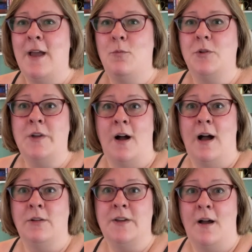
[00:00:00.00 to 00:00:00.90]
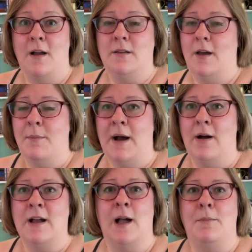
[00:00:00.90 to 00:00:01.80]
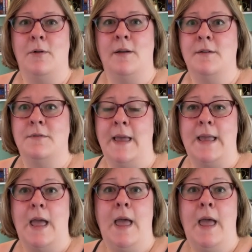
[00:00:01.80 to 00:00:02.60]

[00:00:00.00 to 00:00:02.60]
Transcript: and I'll talk about a couple of like